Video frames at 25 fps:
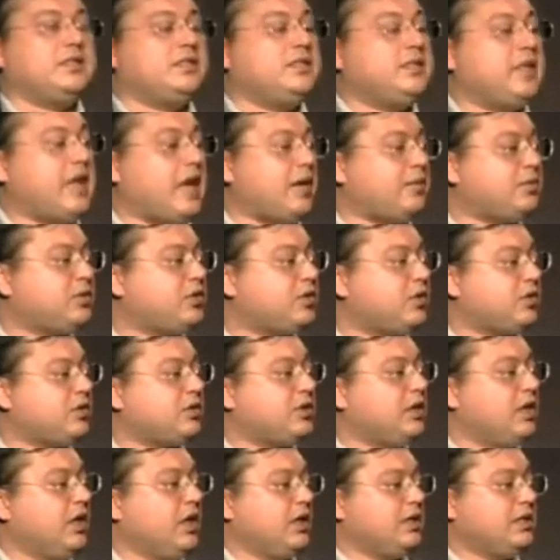Snapshot,
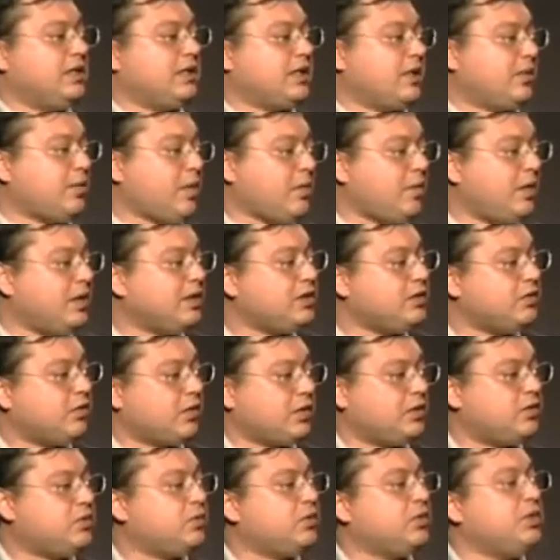the capability
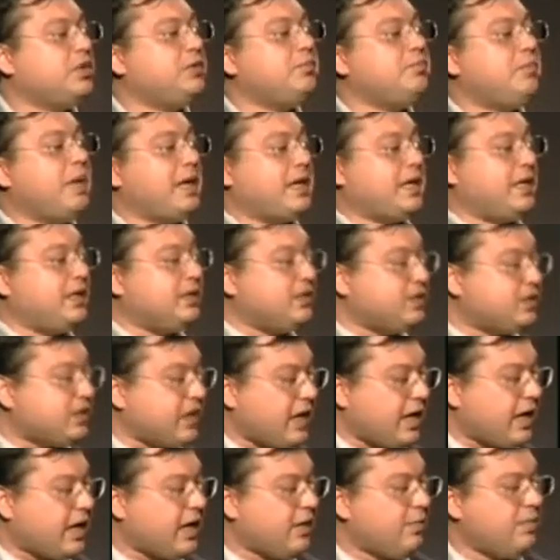of returning back in
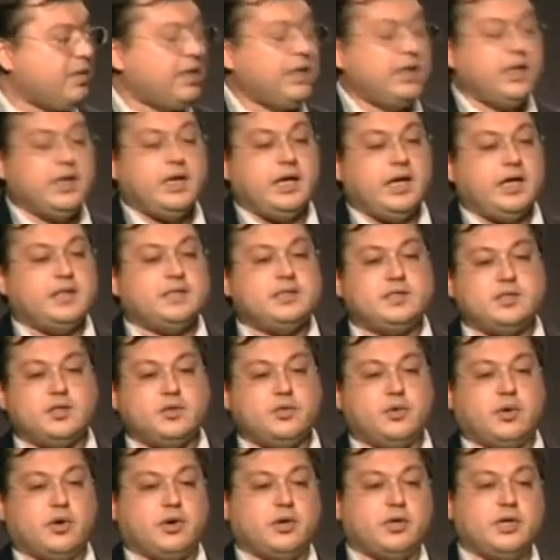time, and
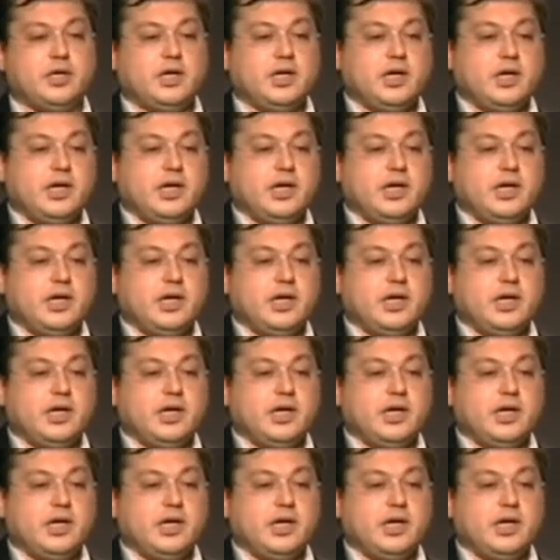so on.